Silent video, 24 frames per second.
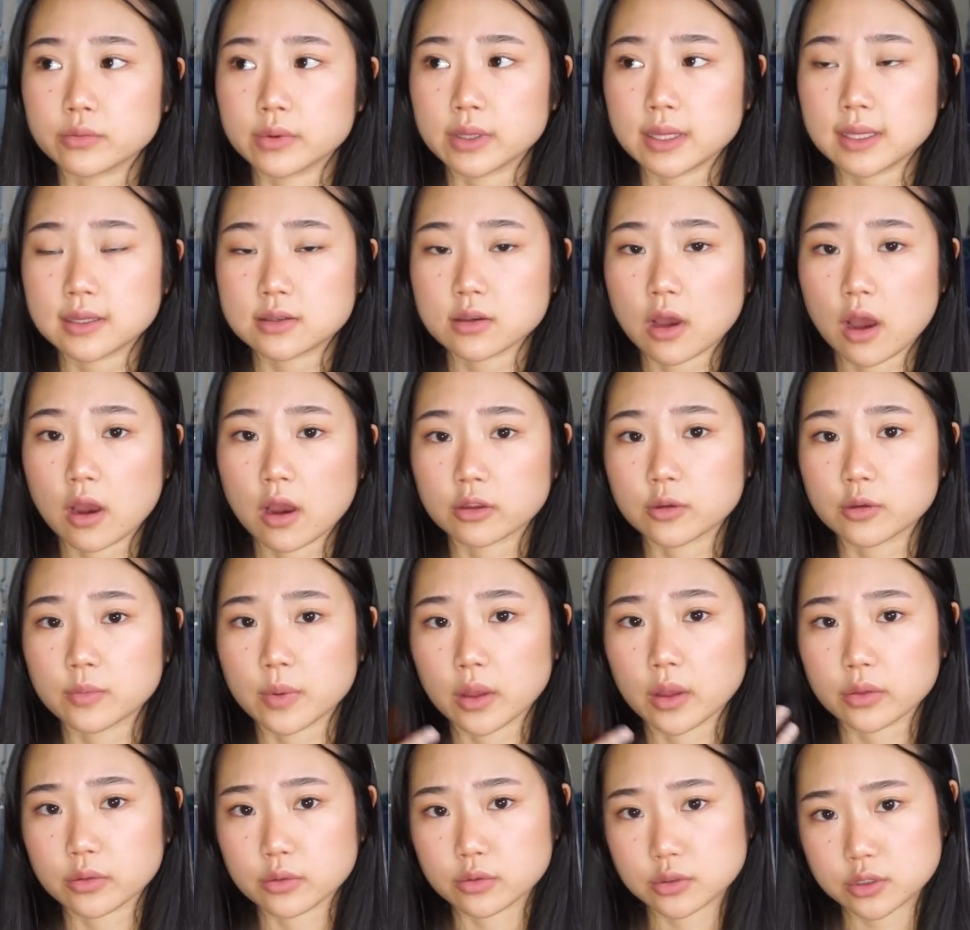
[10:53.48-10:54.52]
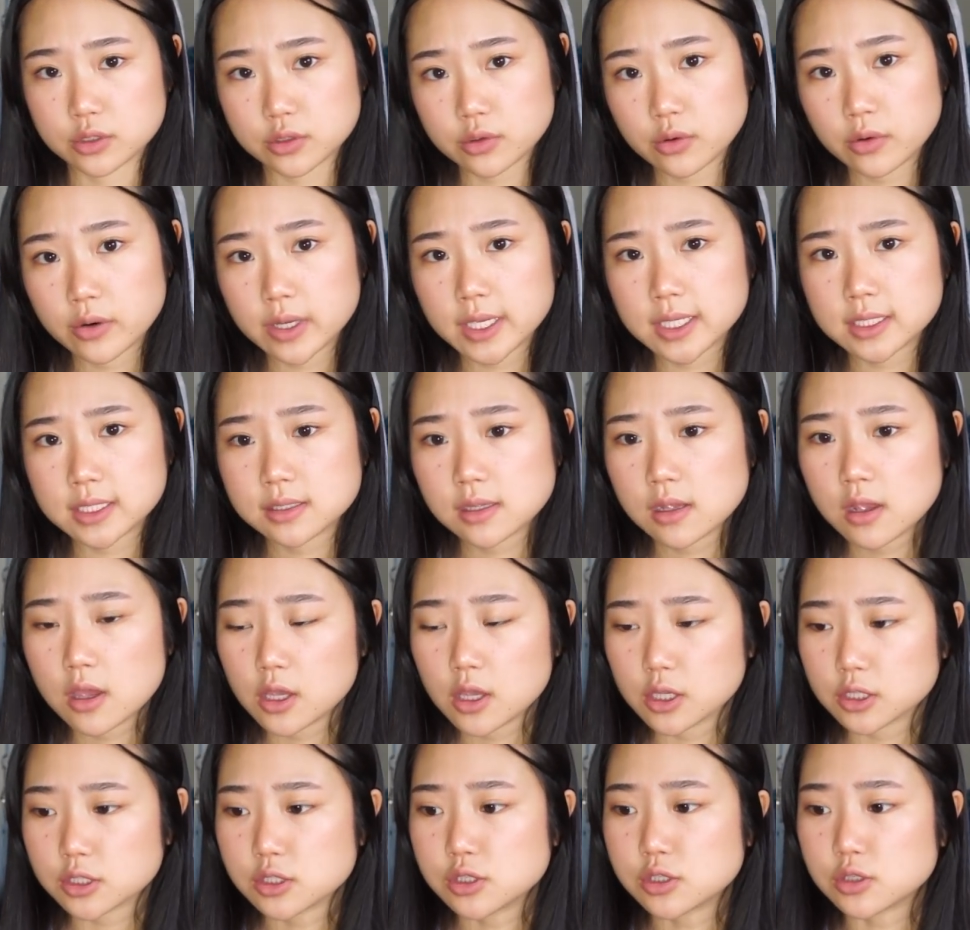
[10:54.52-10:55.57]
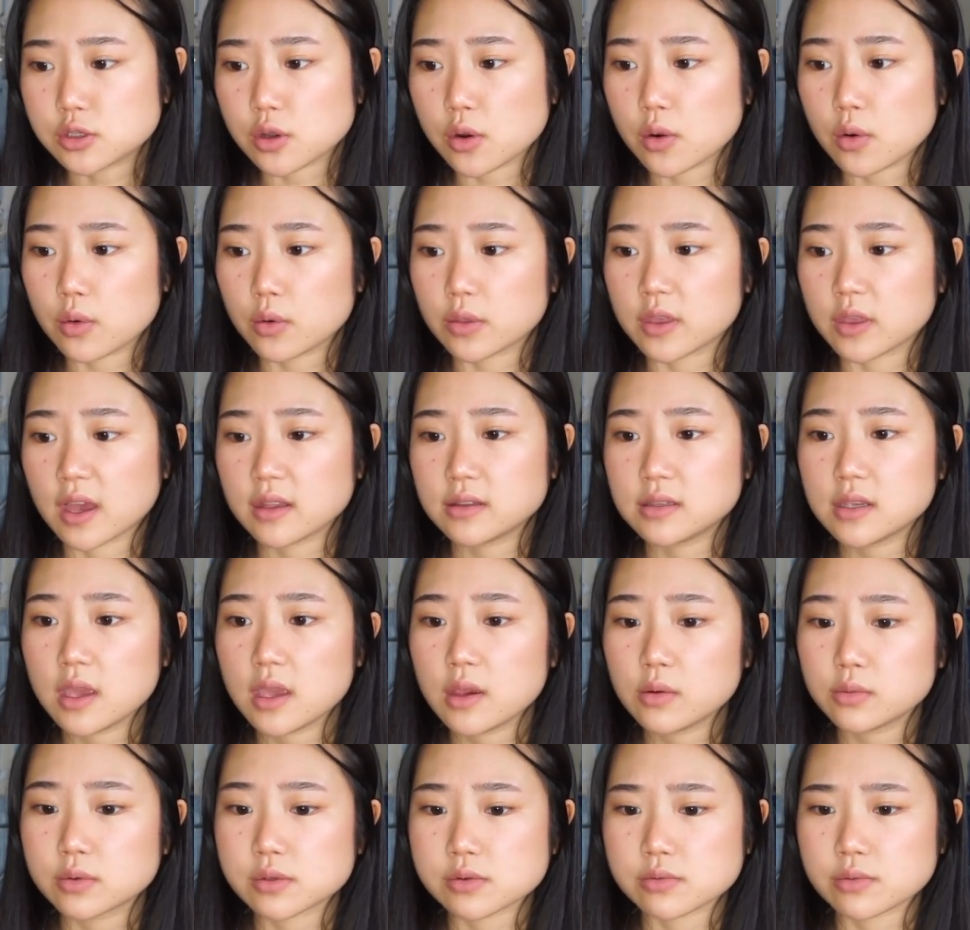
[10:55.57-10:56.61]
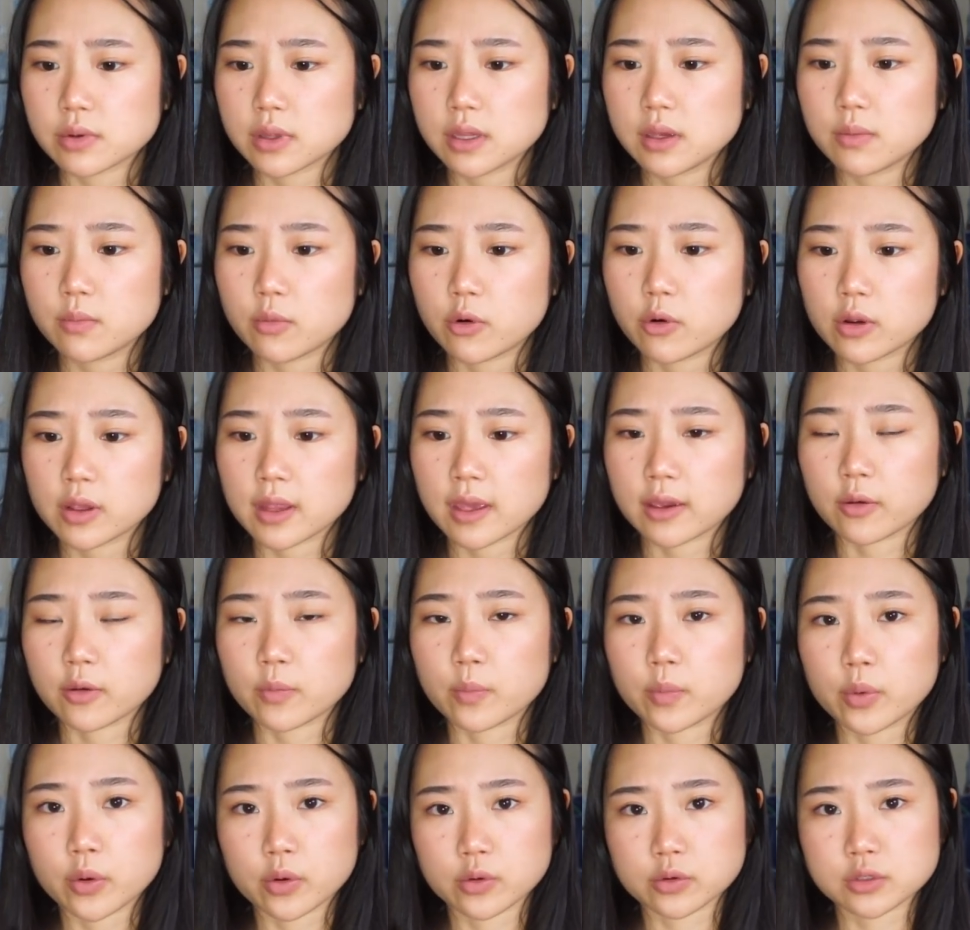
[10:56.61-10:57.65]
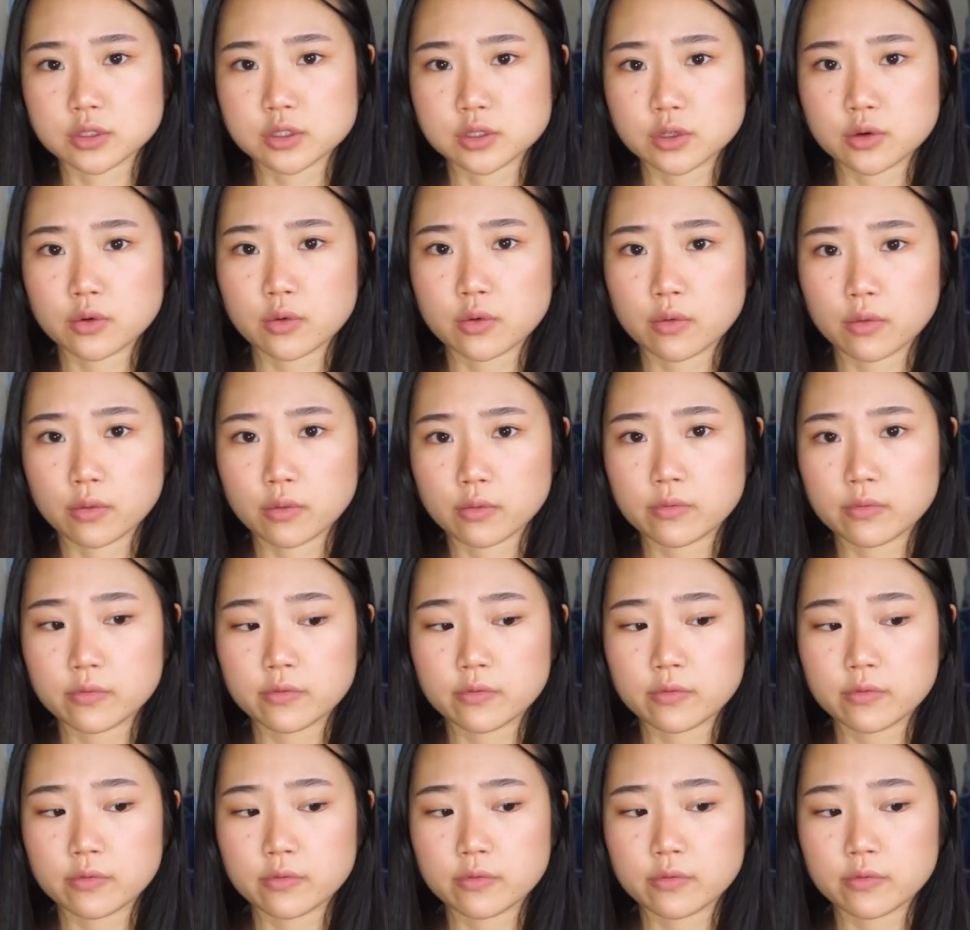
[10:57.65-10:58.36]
really talked about their stories. So that day was really more like a personal